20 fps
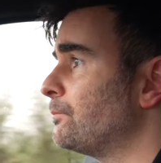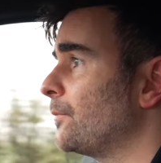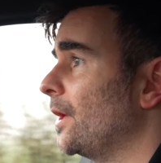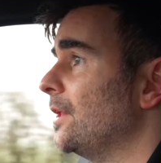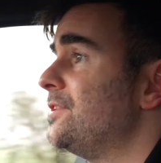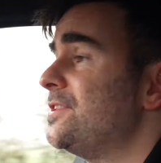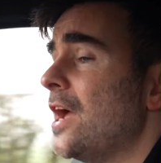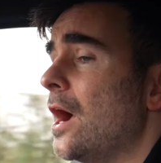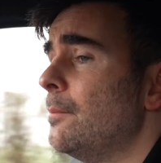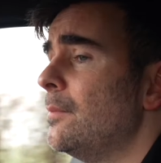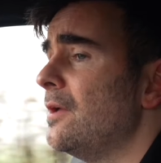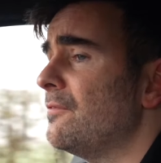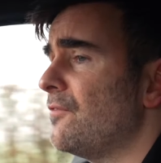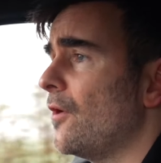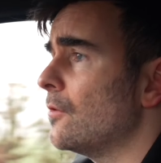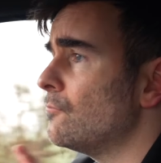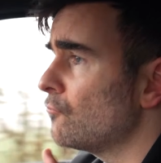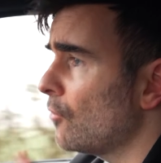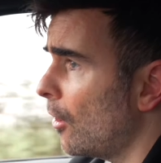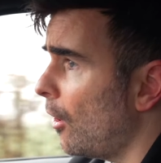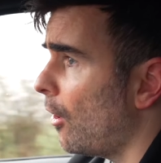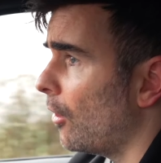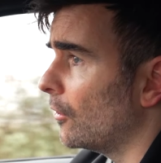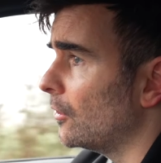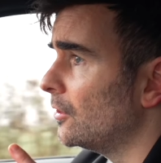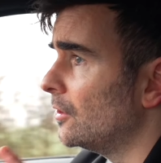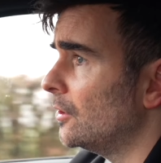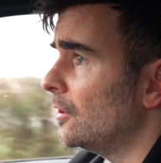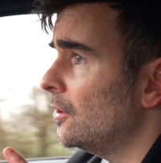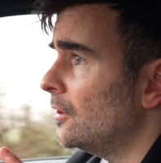And tell me if I'm wrong,
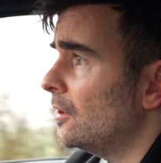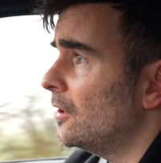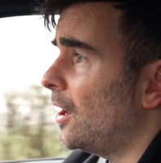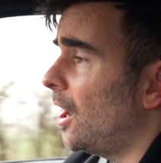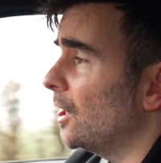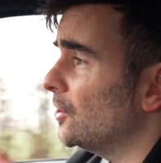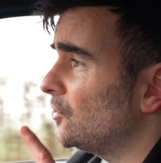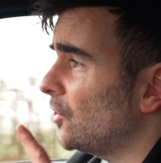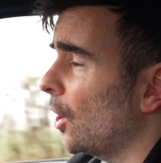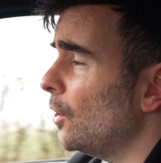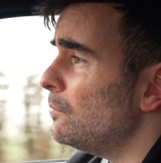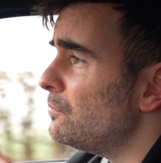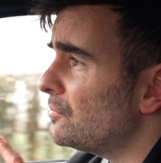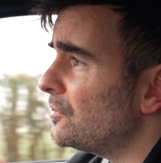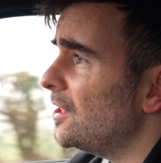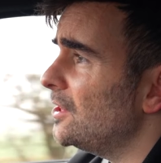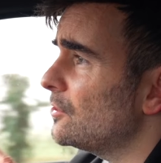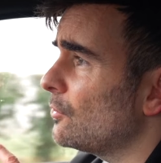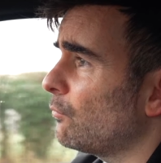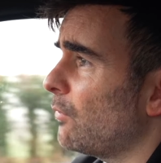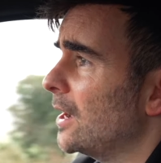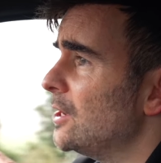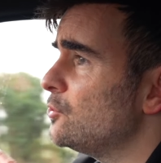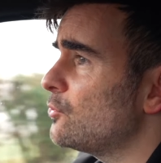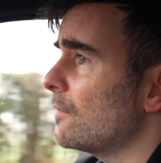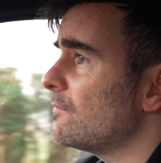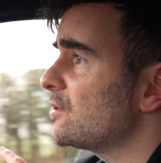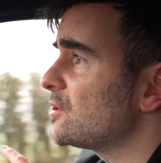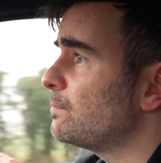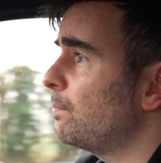I don't think the Range
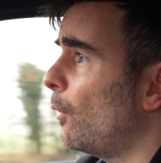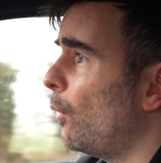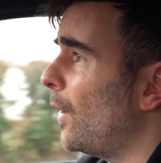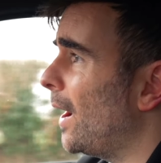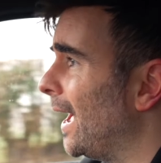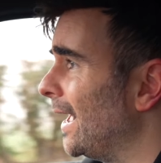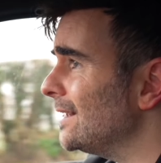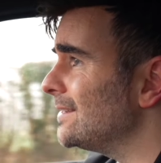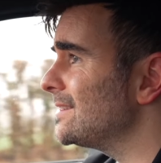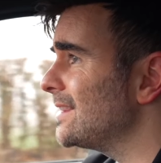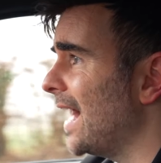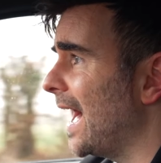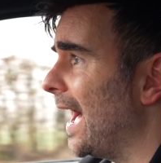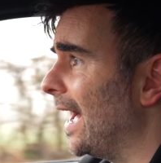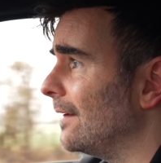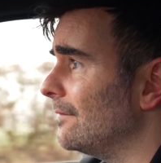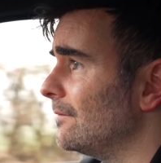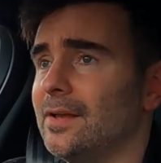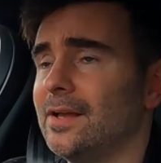Rover Sport has that.